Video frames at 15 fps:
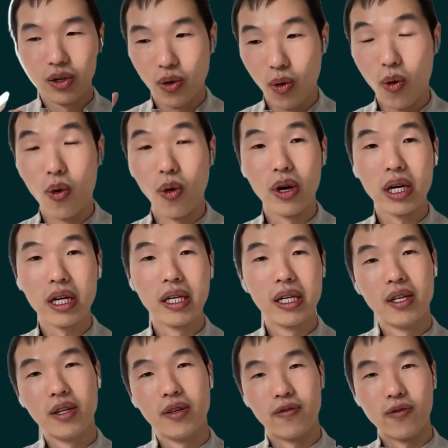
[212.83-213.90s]
or
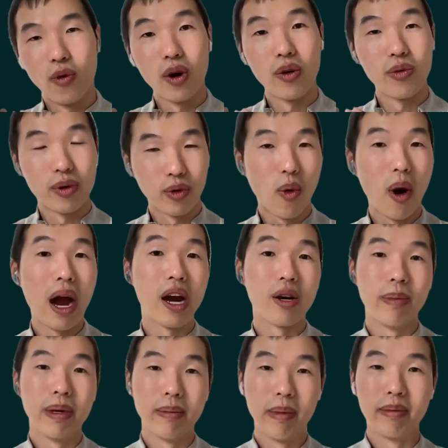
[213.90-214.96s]
for required
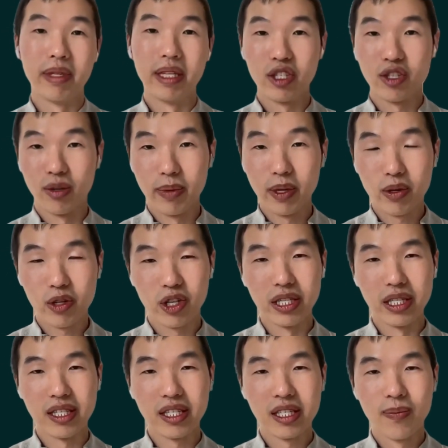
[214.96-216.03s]
minimum
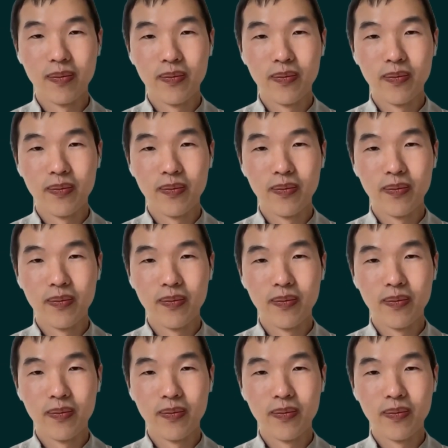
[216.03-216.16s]
distributions,